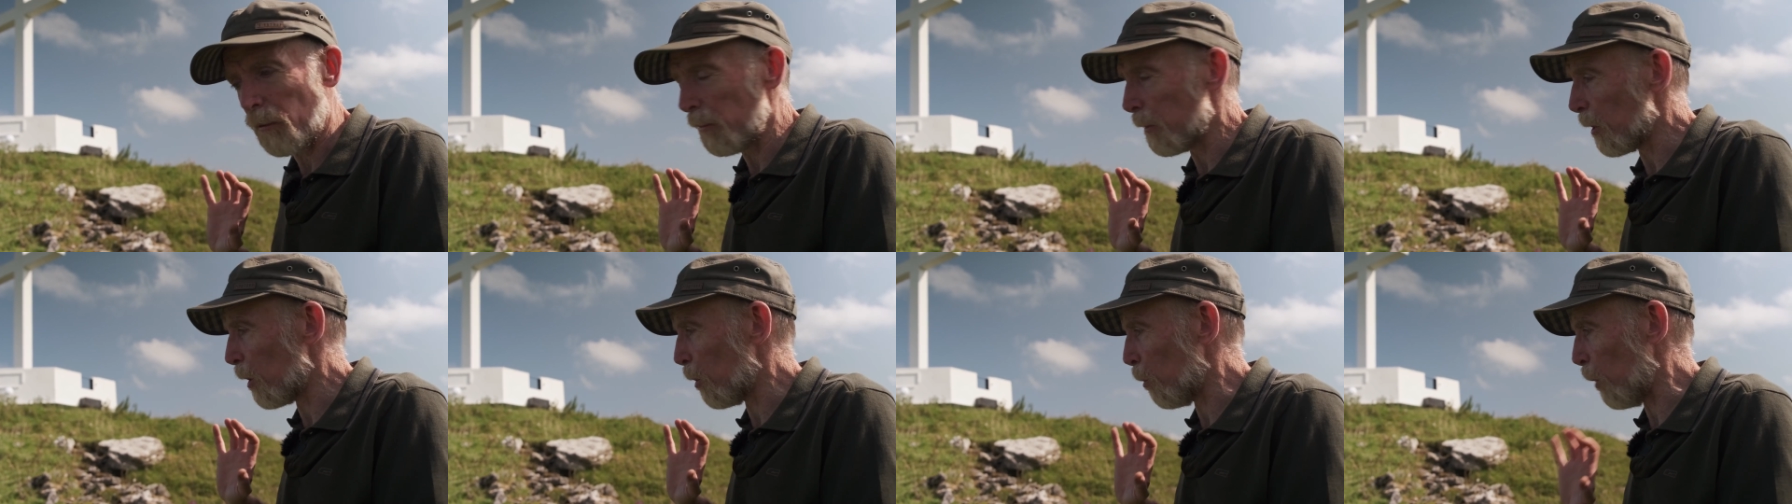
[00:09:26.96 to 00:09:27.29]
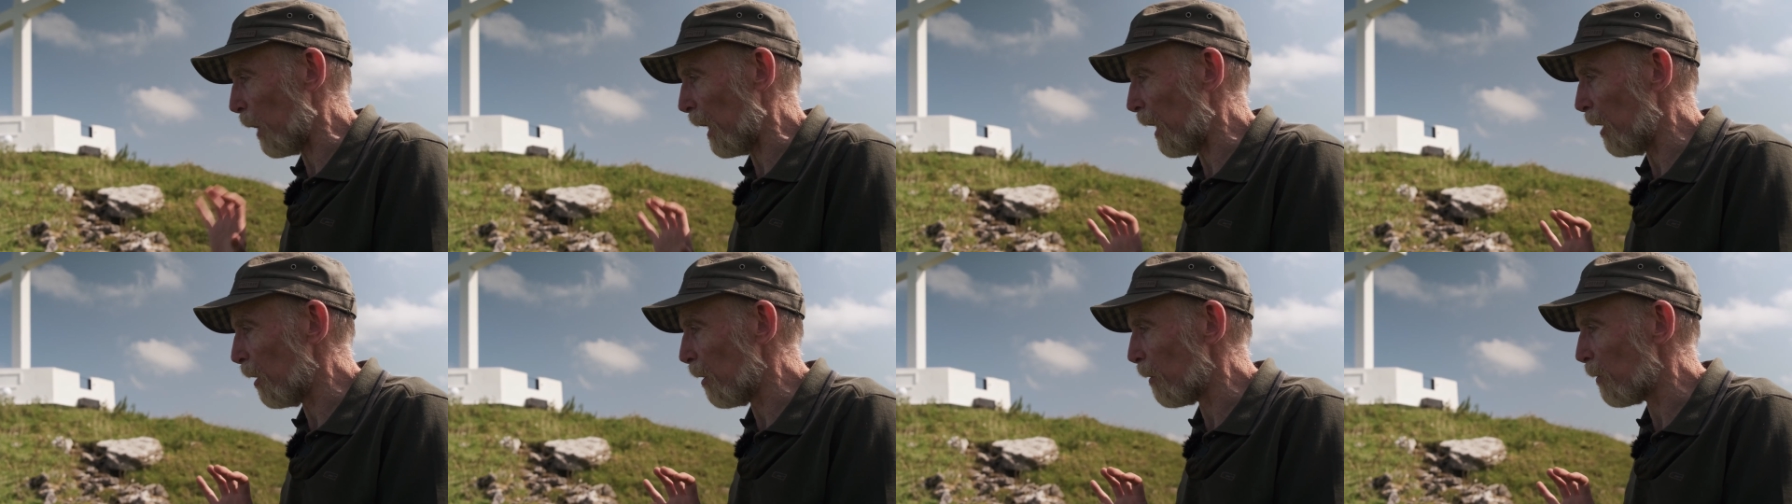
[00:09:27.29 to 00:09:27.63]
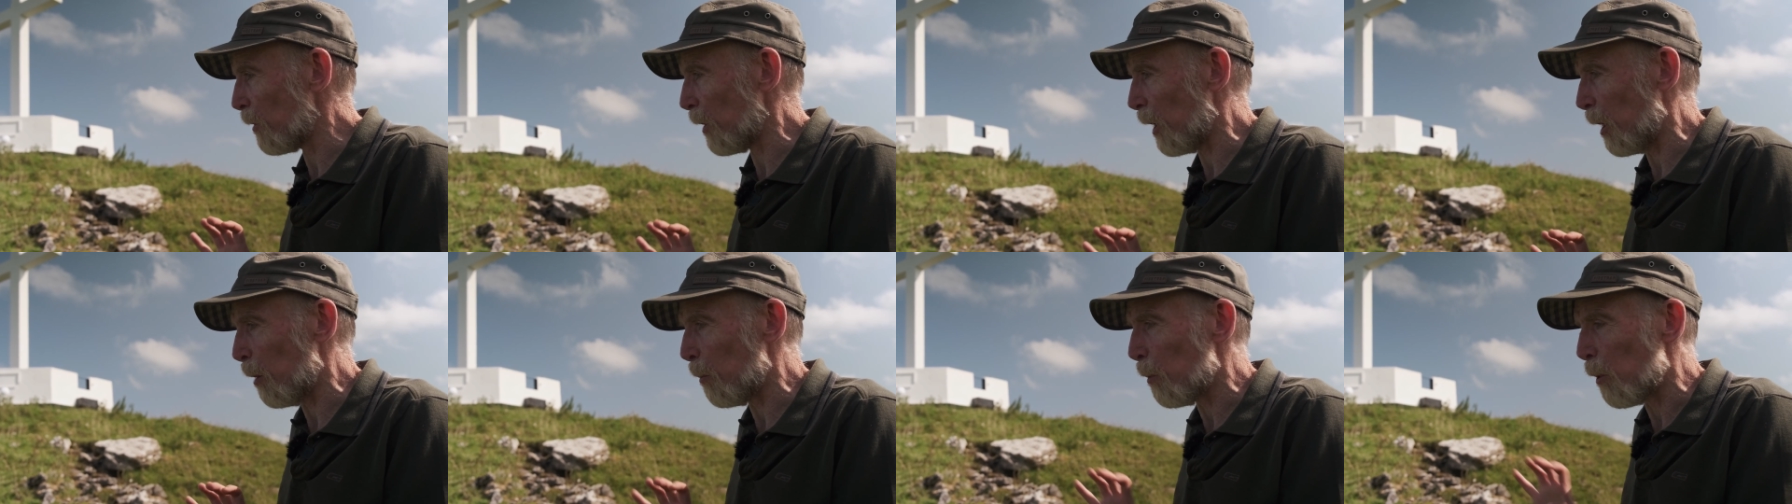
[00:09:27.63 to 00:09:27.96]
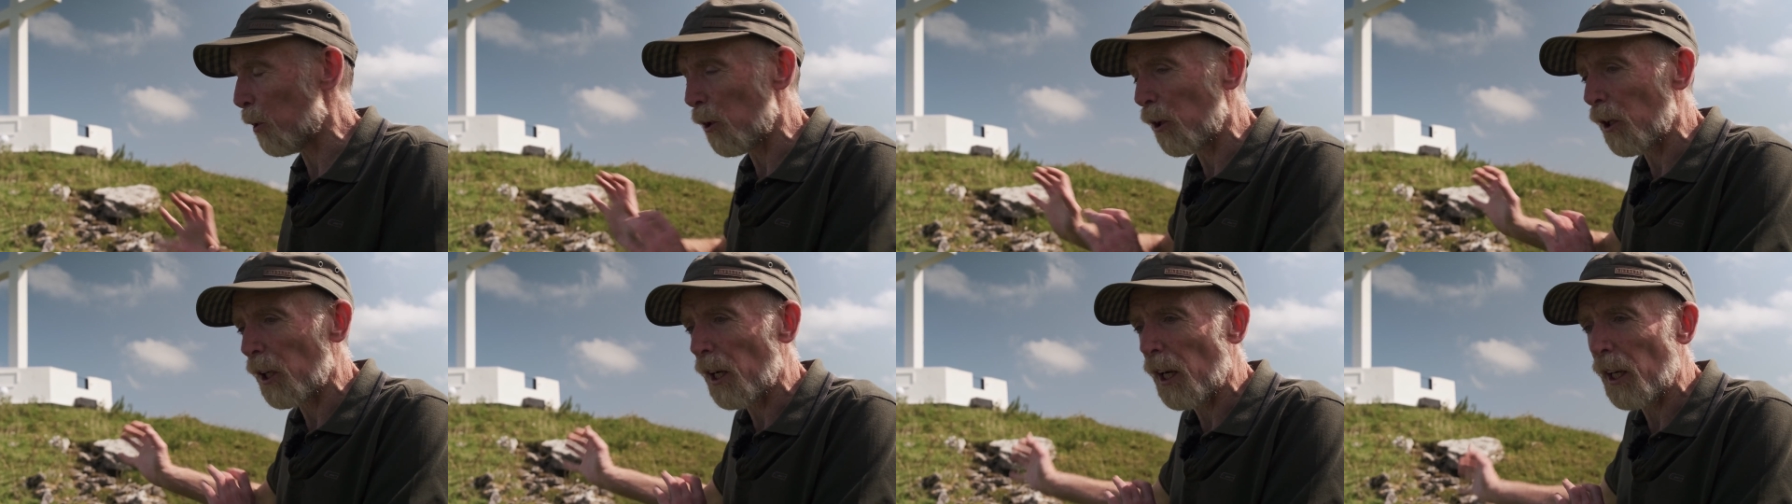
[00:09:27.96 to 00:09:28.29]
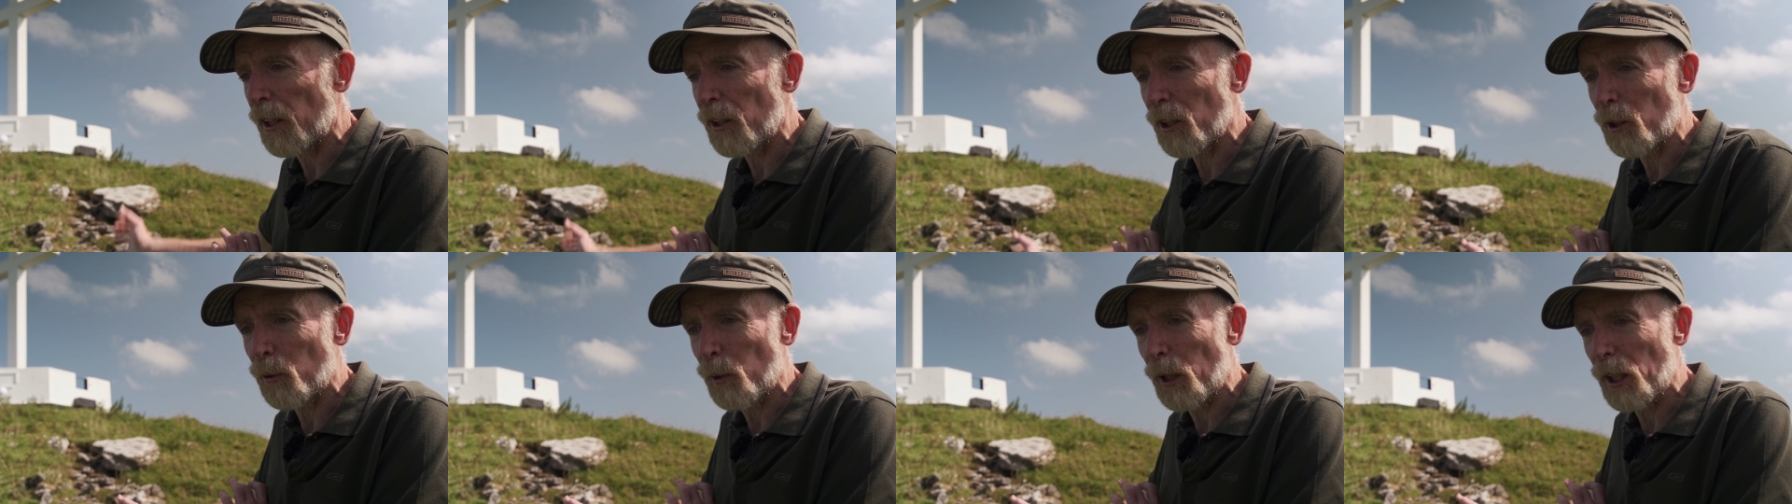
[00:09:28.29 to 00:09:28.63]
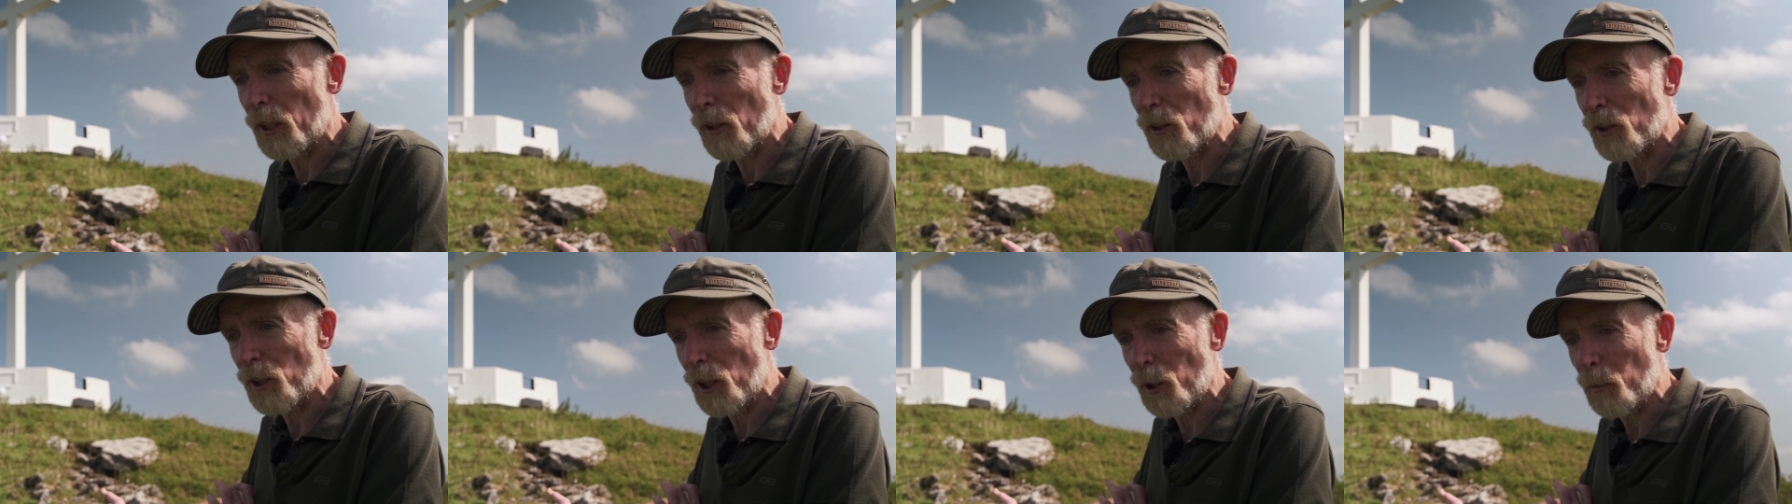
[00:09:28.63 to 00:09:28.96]
Queen of Sheemore and the
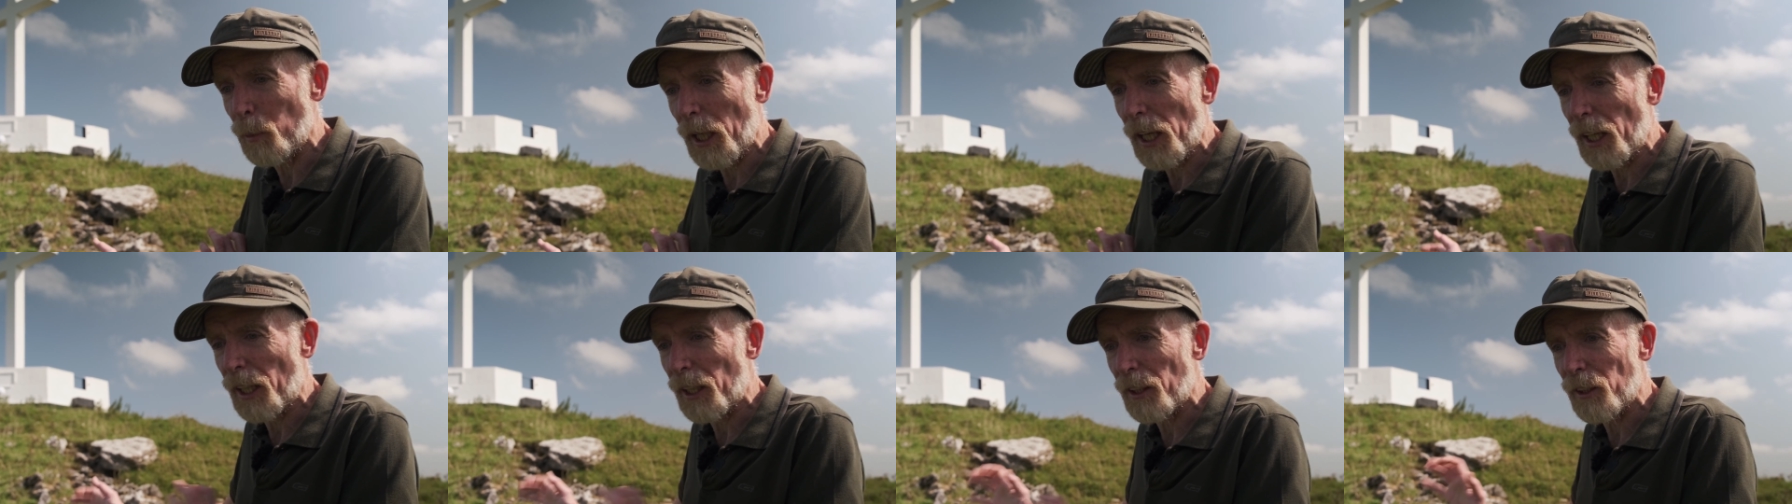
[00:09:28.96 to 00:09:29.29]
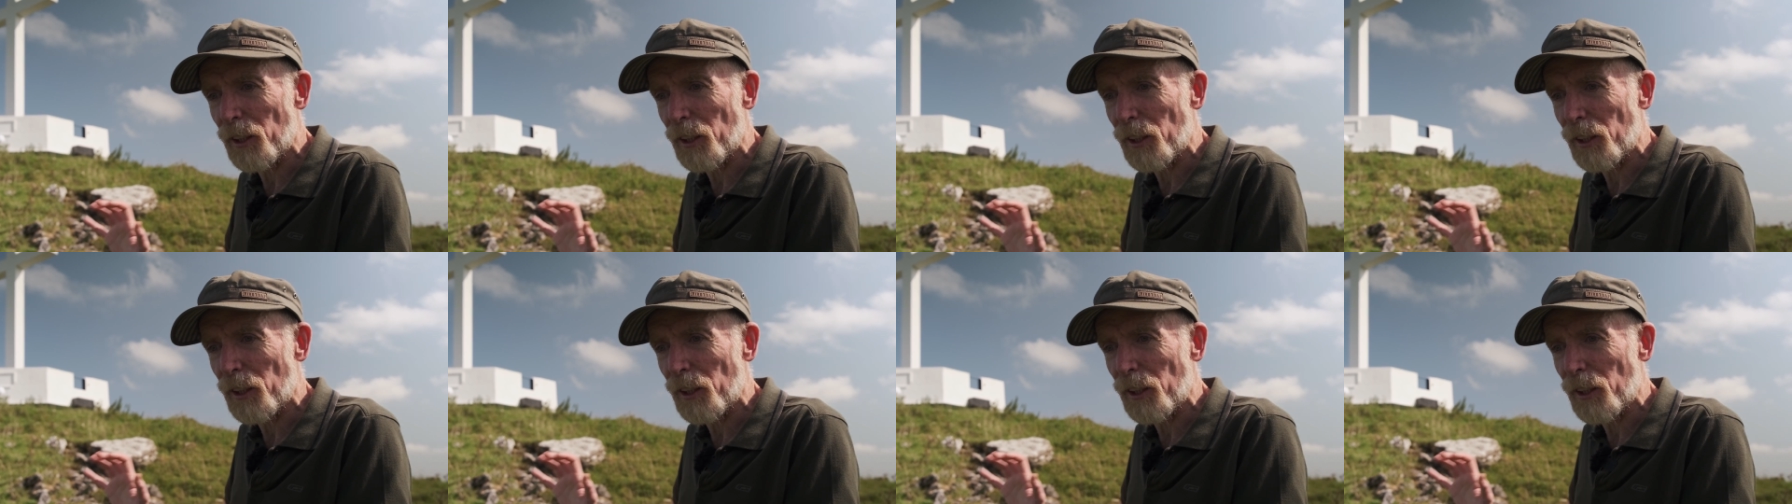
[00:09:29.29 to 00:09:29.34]
Queen of Sliabh